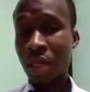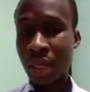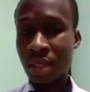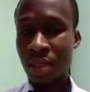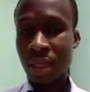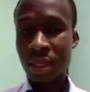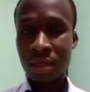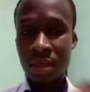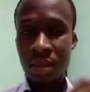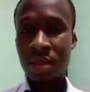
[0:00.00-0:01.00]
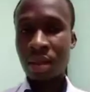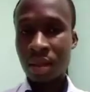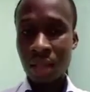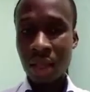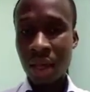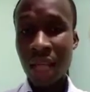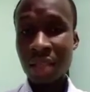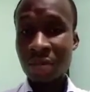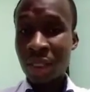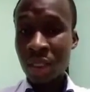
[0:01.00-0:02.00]
That is the
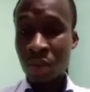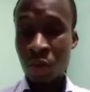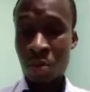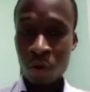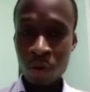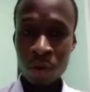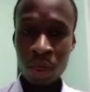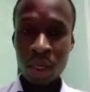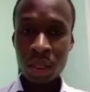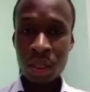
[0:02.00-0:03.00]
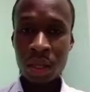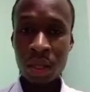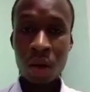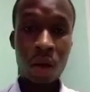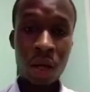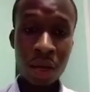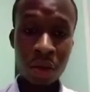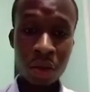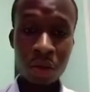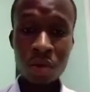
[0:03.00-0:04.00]
advanced form of the acute
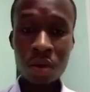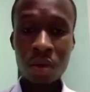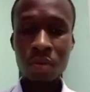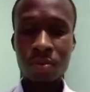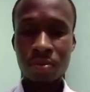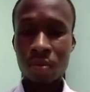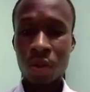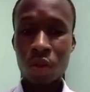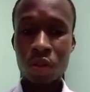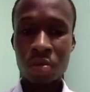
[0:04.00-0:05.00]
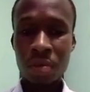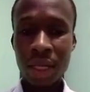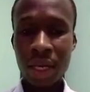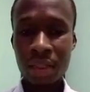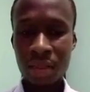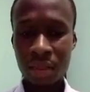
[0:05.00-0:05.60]
osteomyelitis.